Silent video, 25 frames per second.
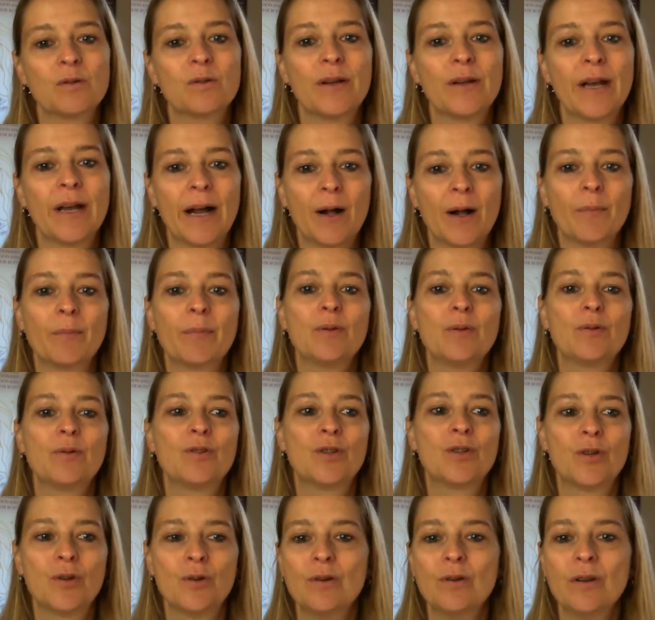to help you
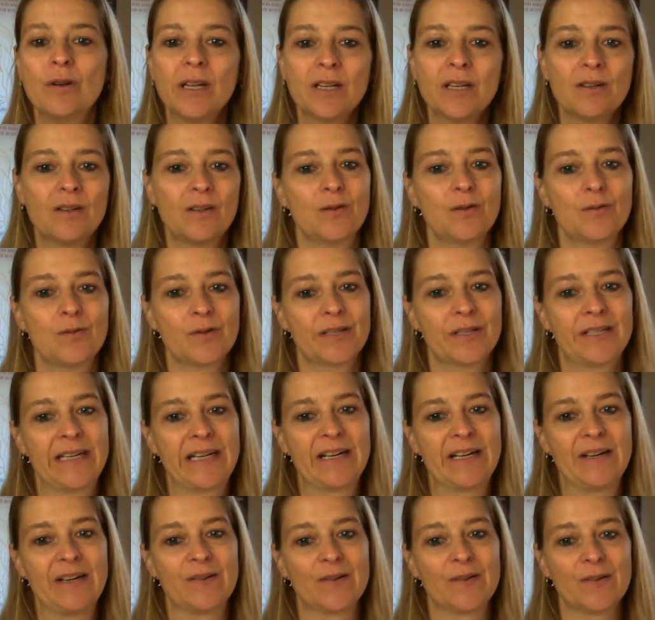tune into your
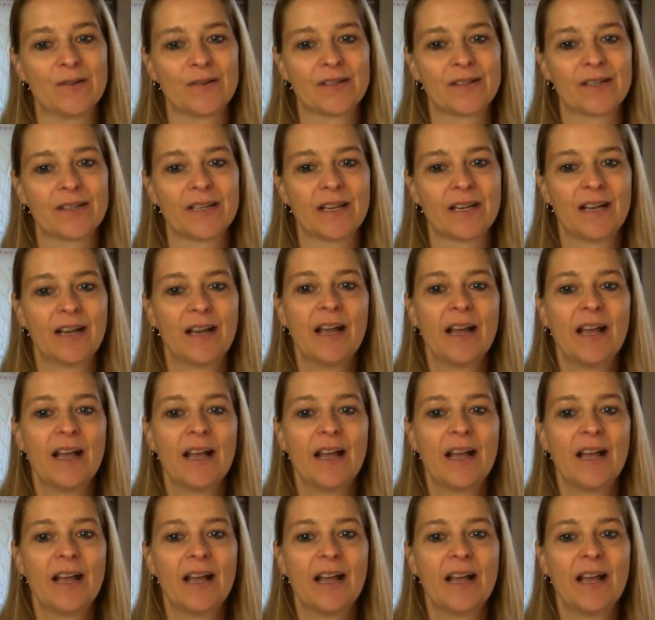signals